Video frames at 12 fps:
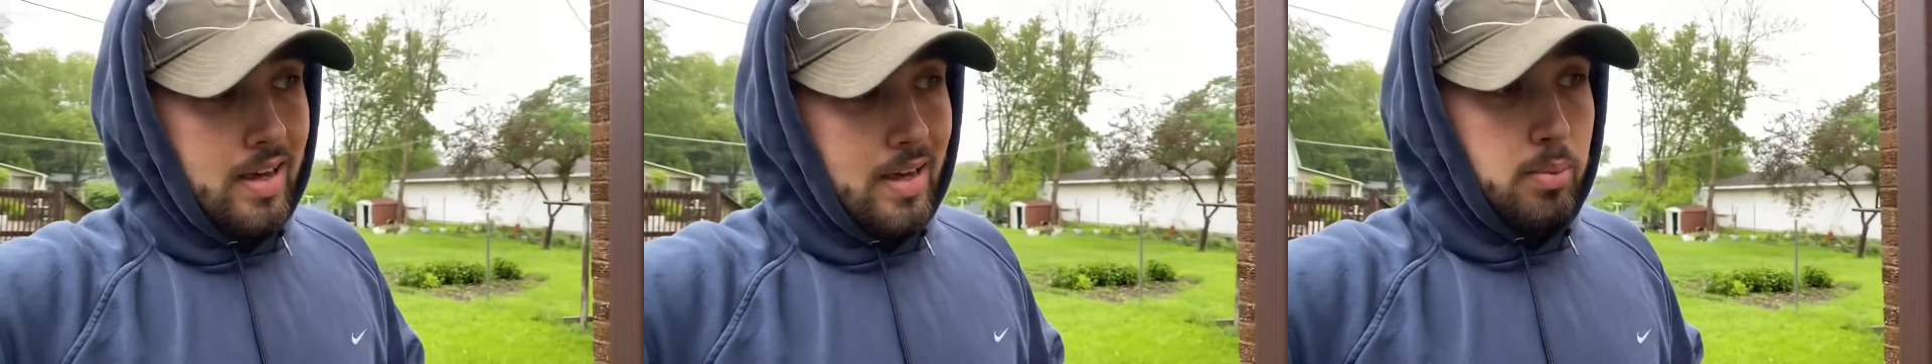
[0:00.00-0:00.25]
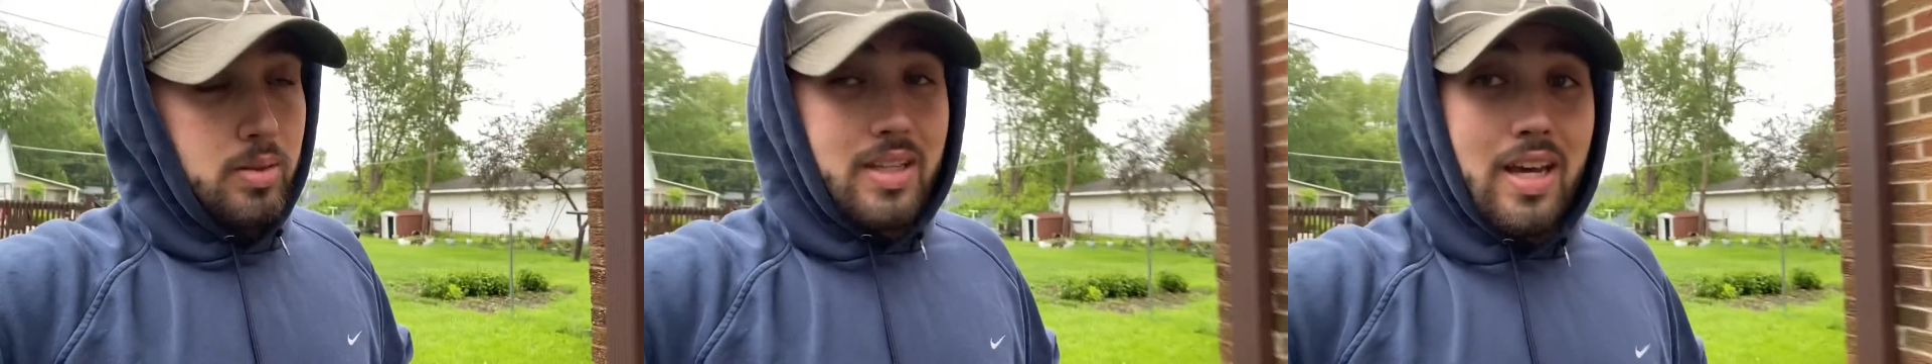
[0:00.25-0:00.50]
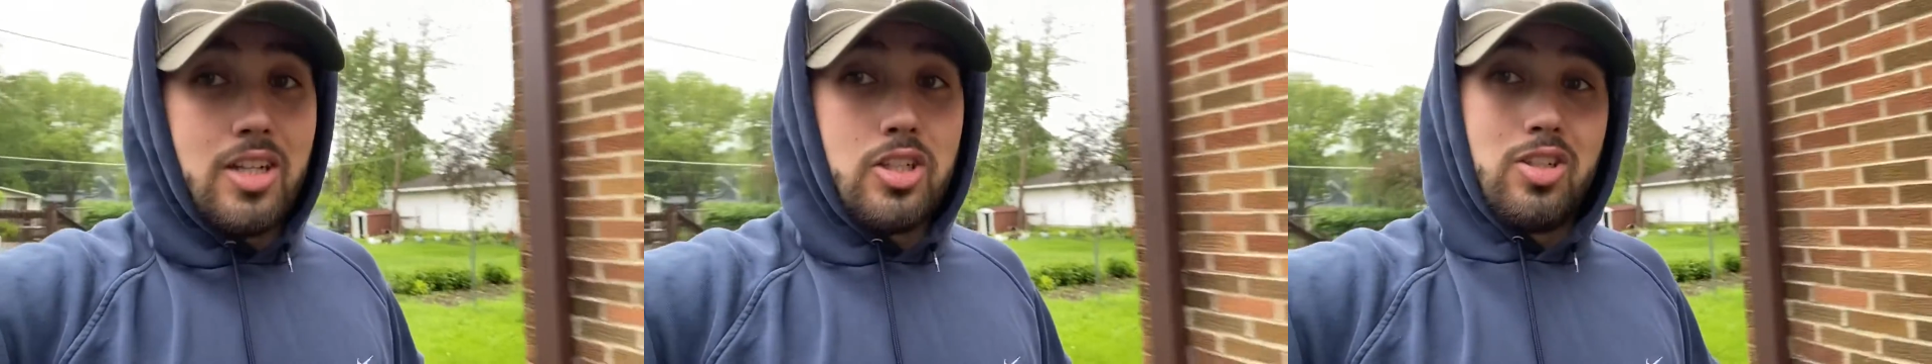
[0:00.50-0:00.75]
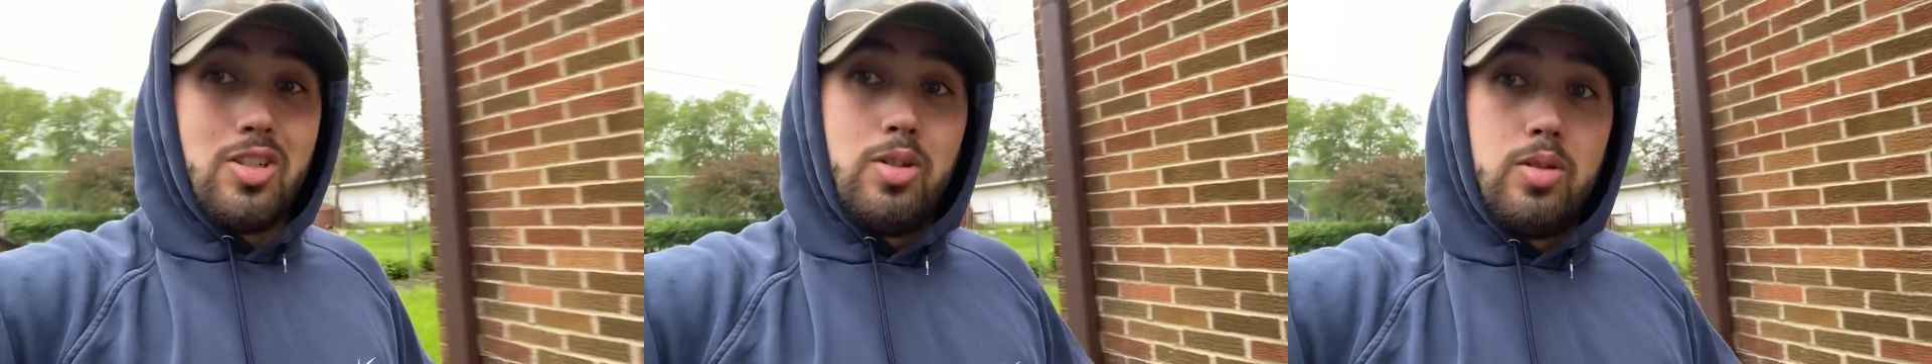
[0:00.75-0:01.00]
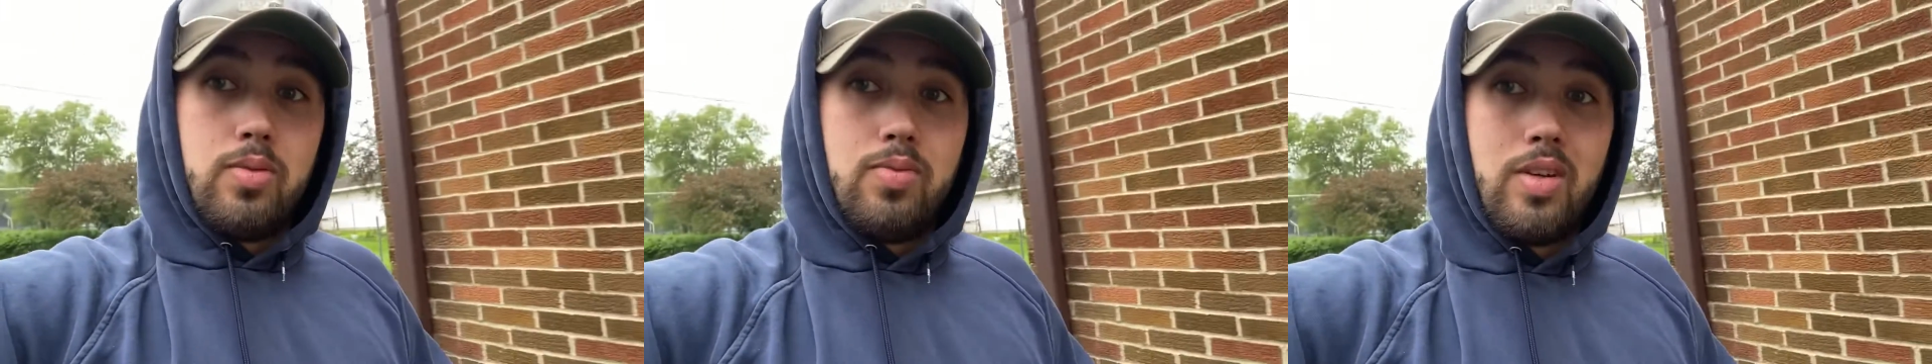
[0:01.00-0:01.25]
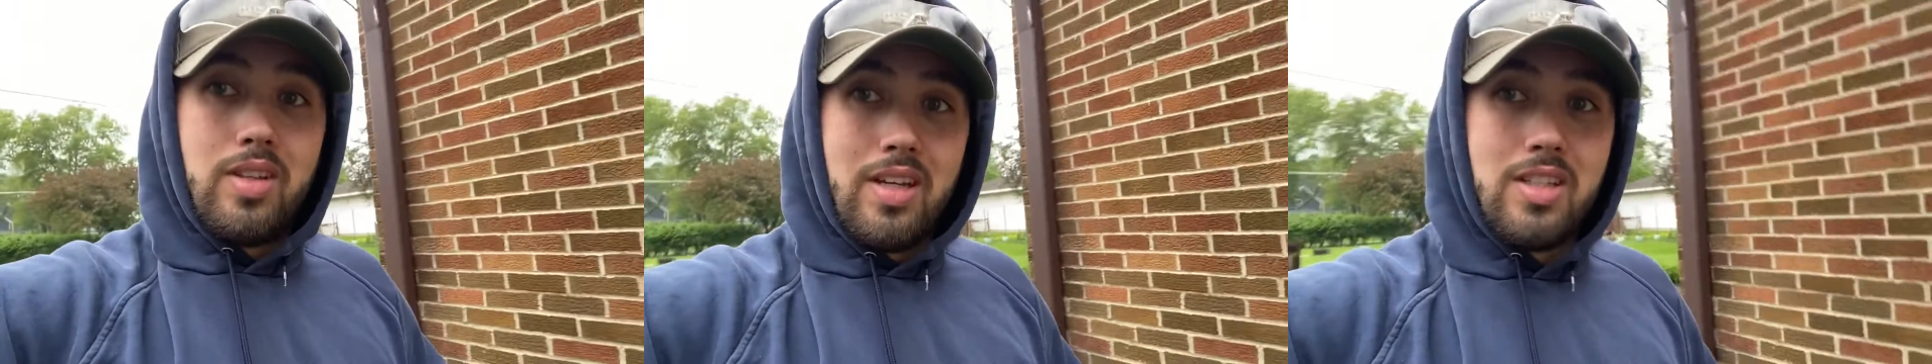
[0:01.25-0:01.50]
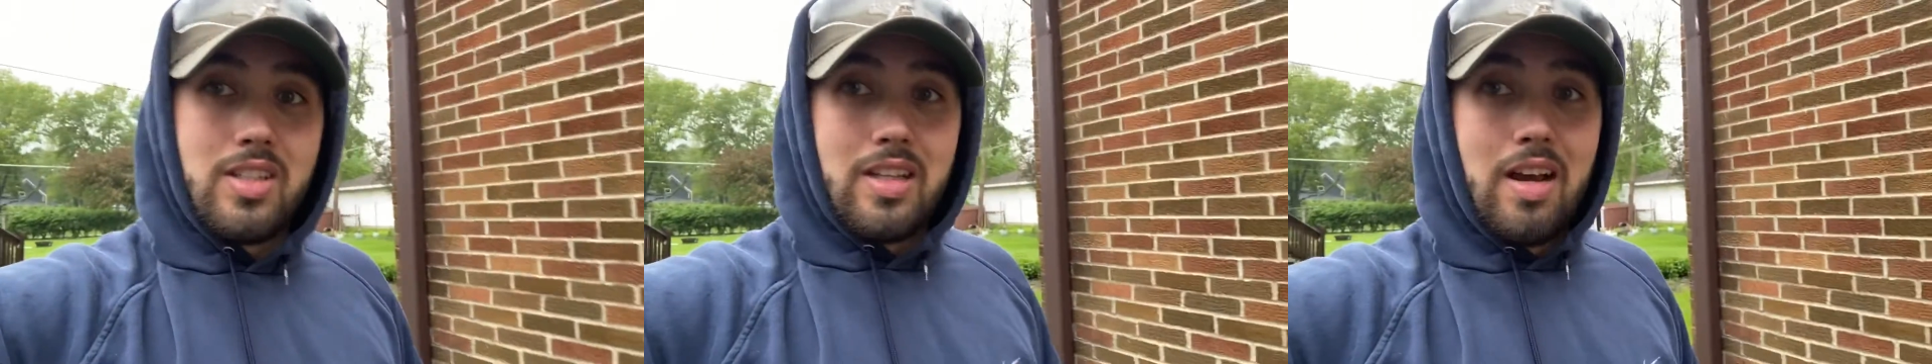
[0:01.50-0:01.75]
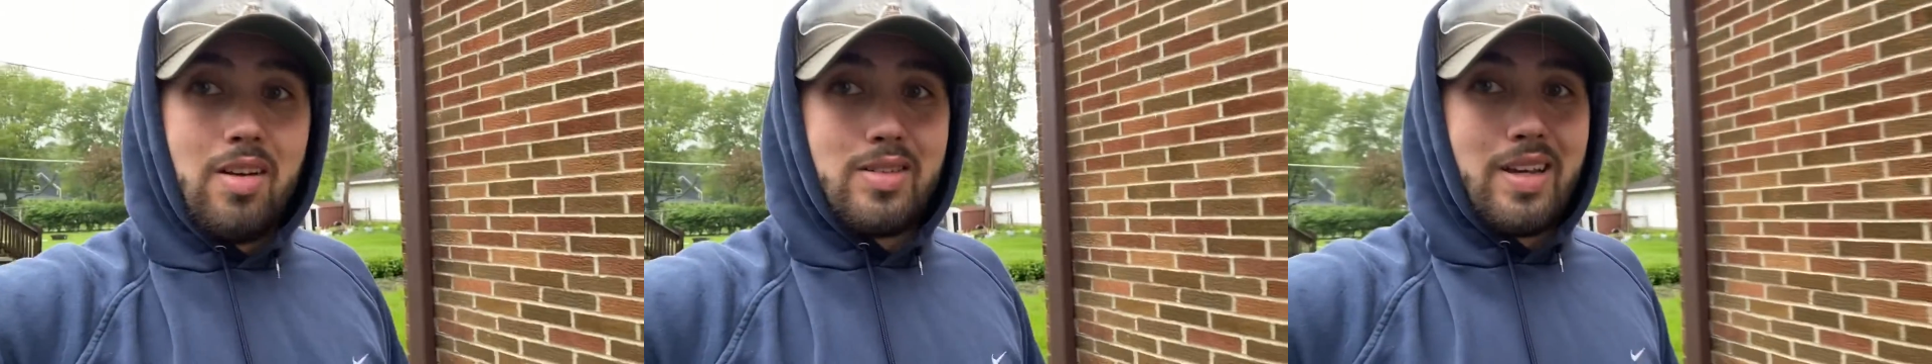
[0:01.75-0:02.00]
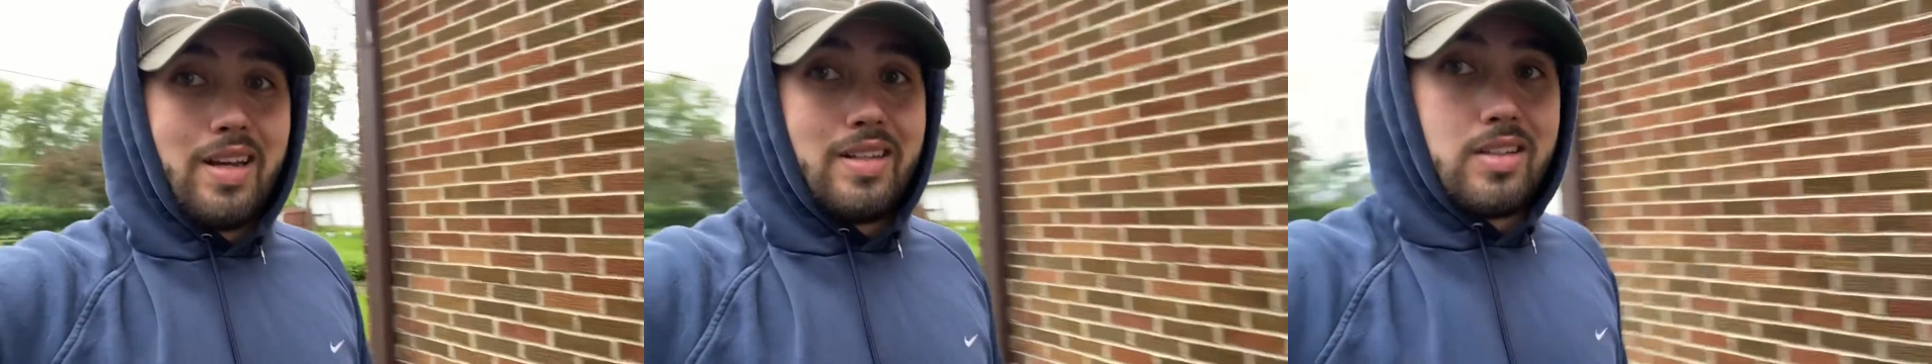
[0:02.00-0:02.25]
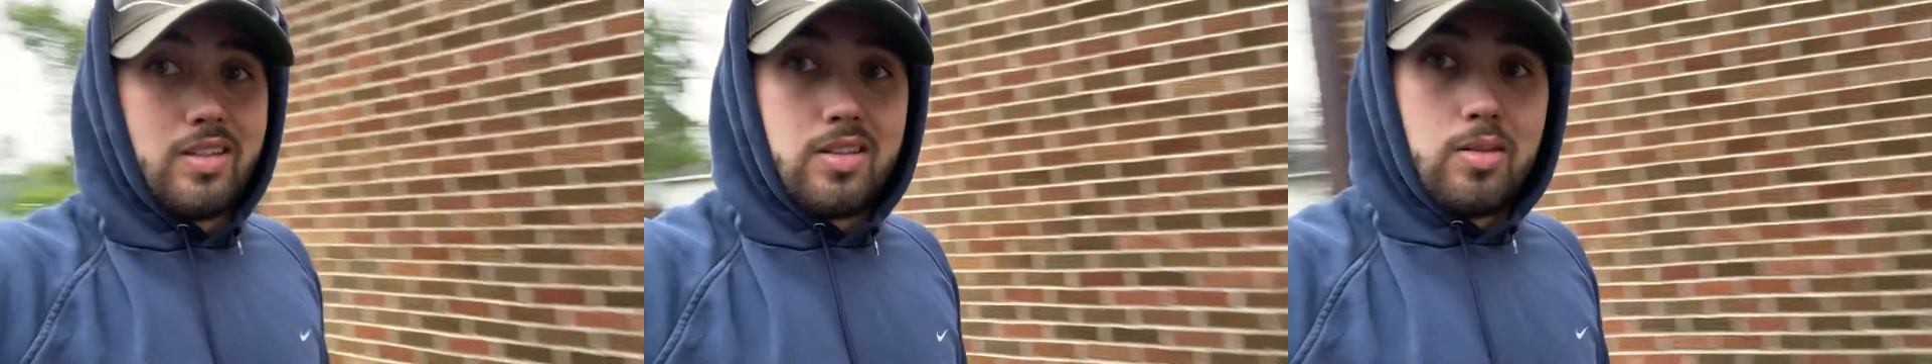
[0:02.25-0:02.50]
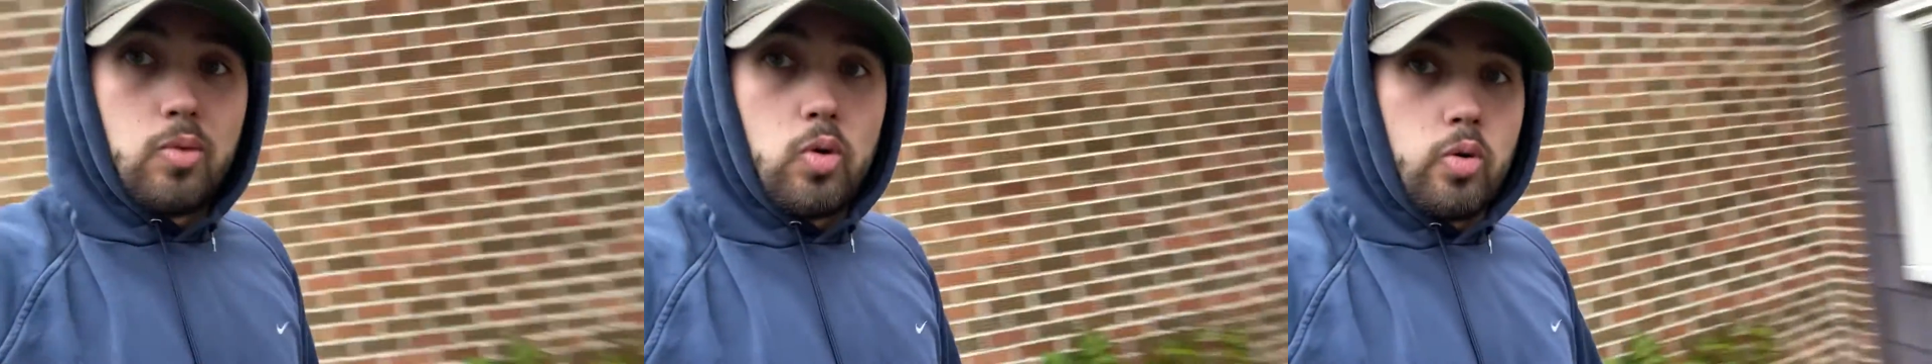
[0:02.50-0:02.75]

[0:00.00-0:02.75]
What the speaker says: potentially do some fun things on the outside because it's some old